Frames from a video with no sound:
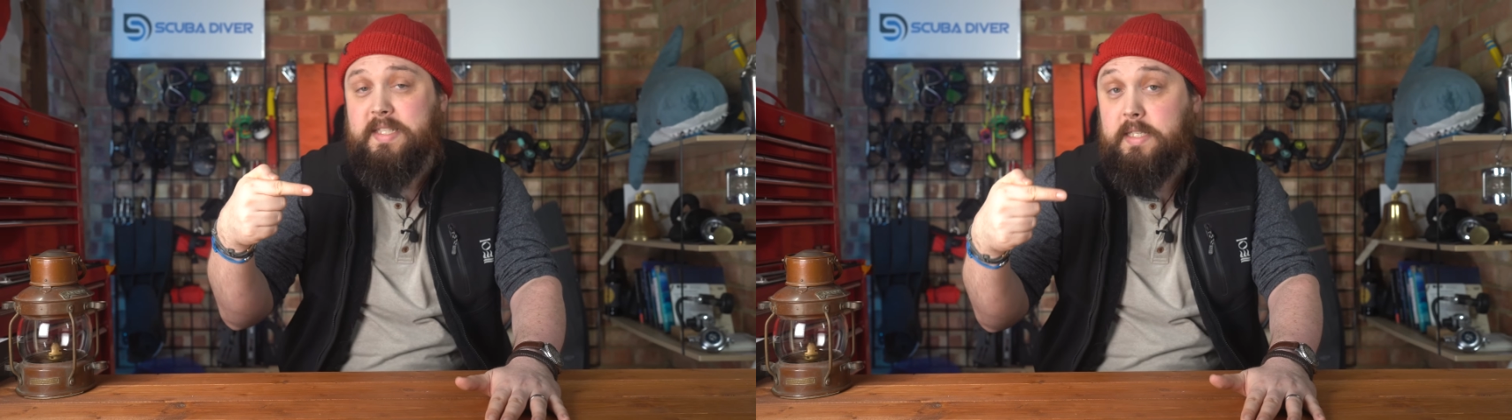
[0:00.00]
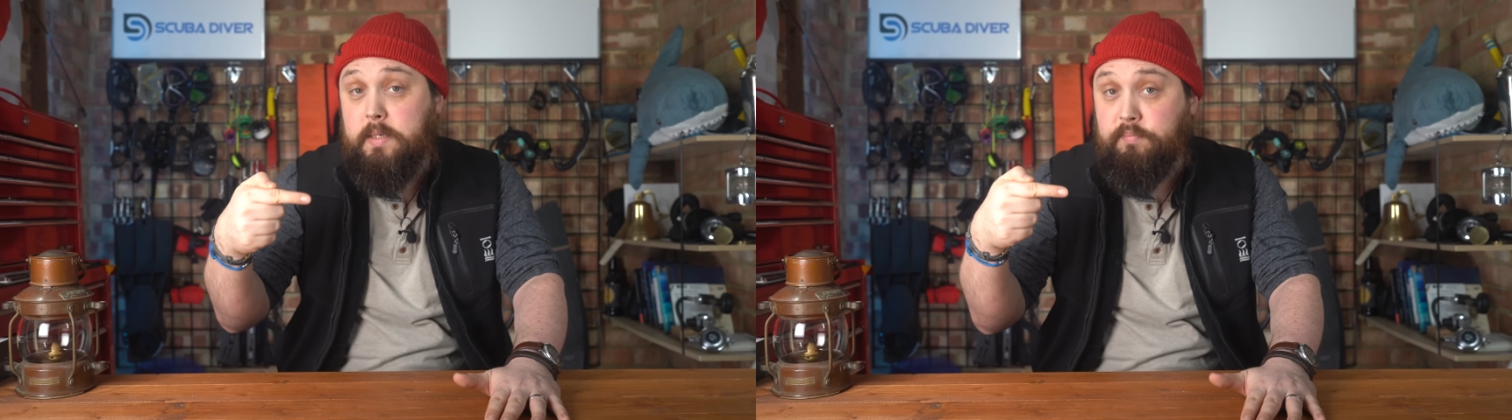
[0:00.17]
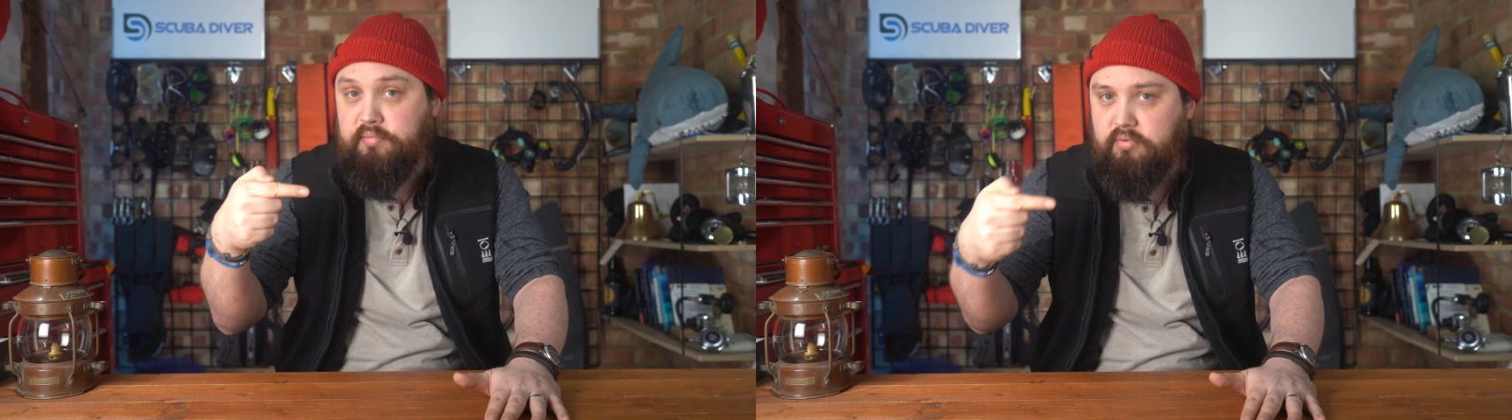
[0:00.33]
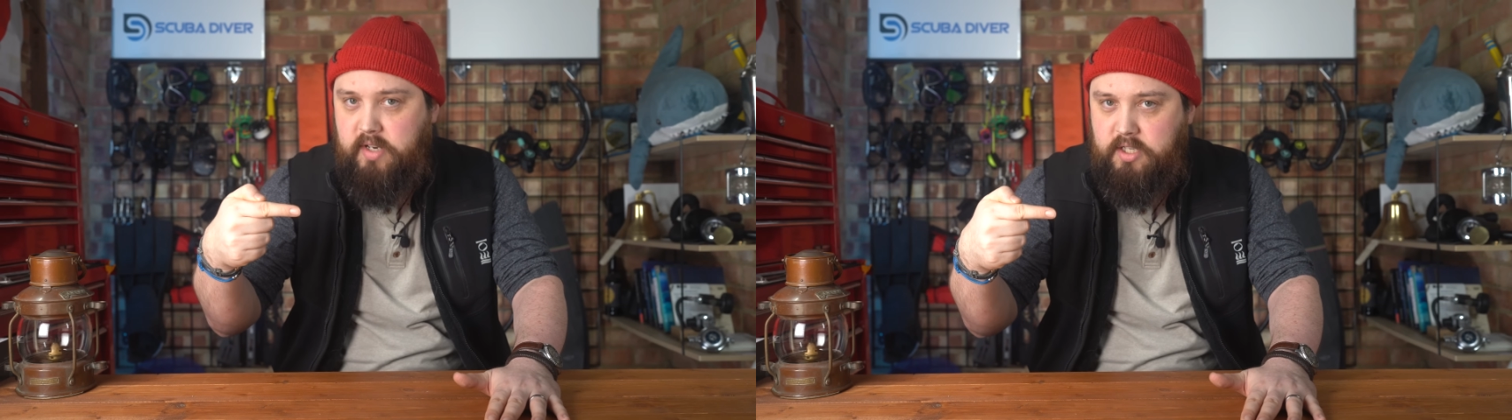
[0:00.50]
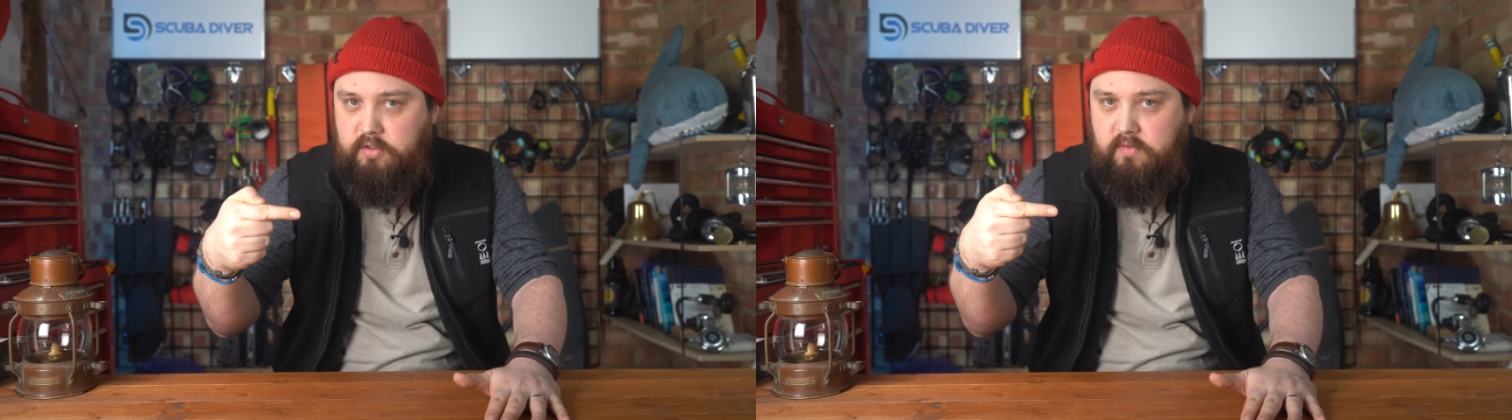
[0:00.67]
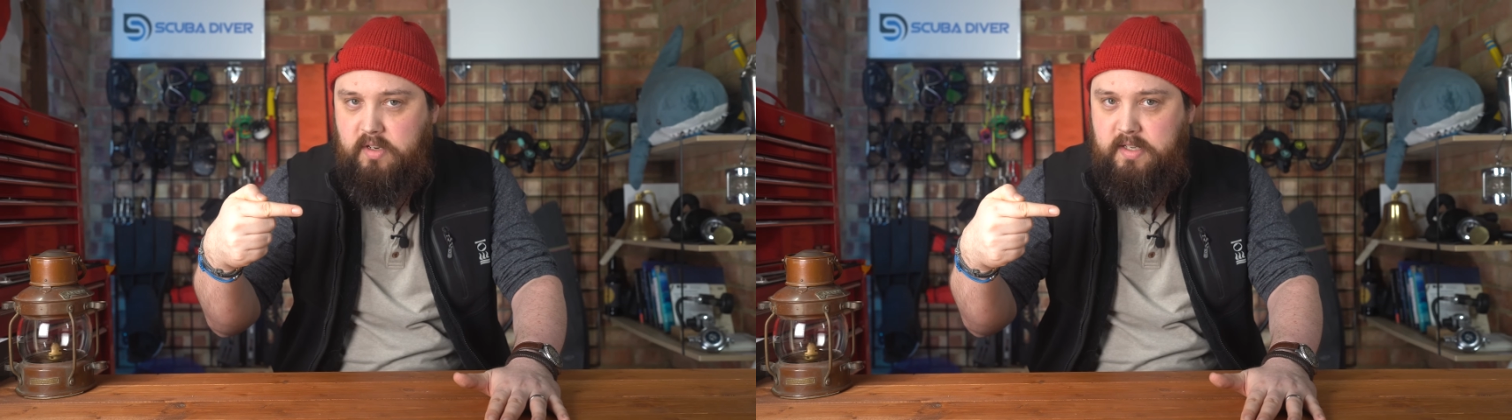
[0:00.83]

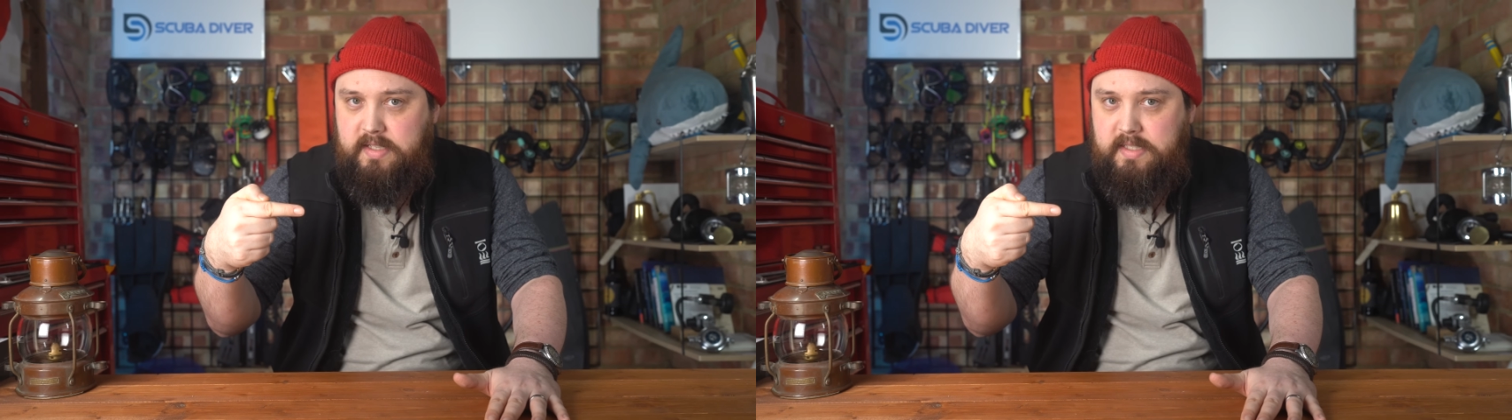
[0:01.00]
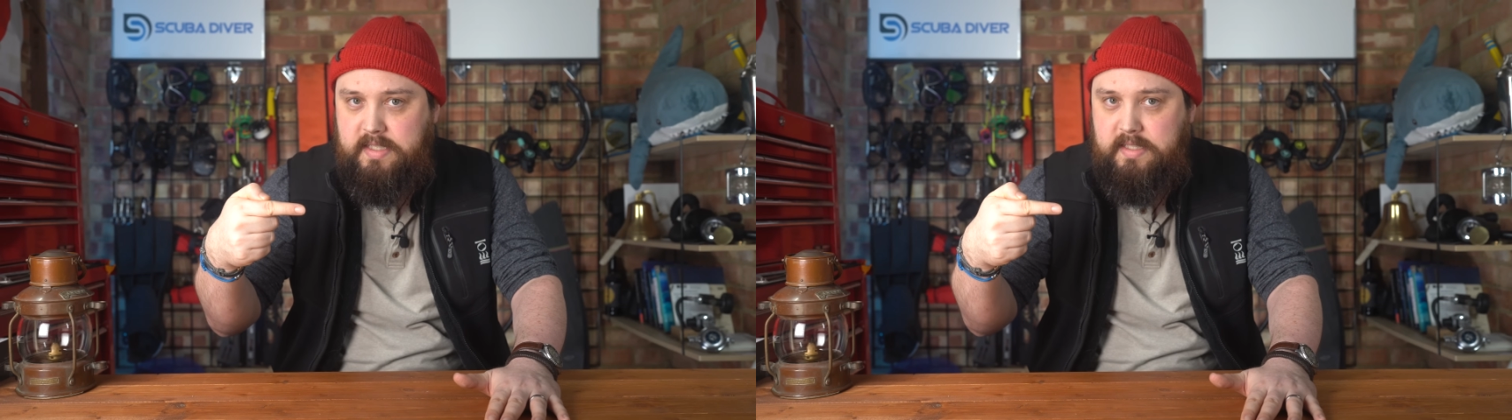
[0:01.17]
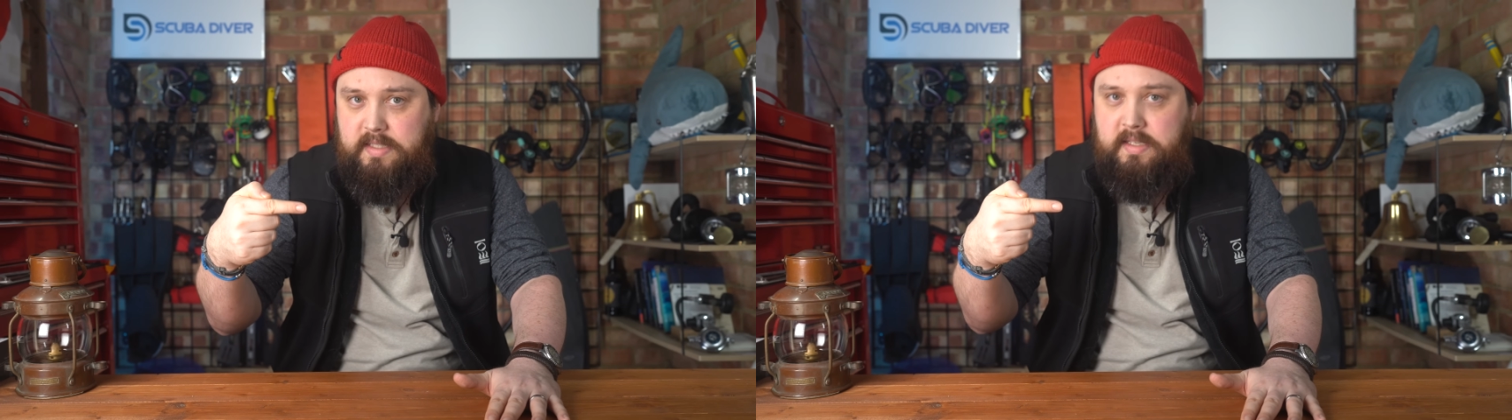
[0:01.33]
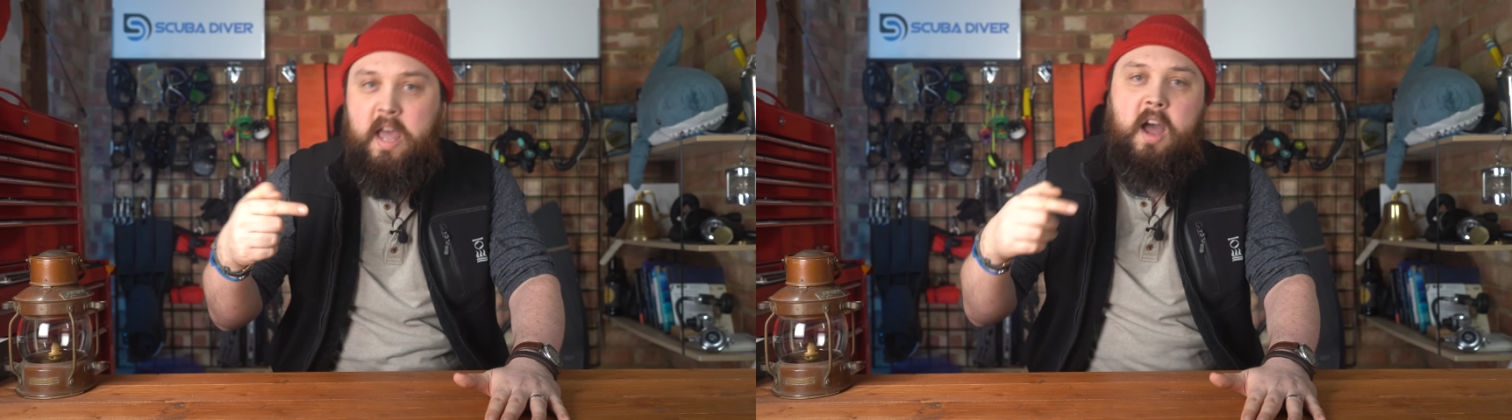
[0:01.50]
depressurizes.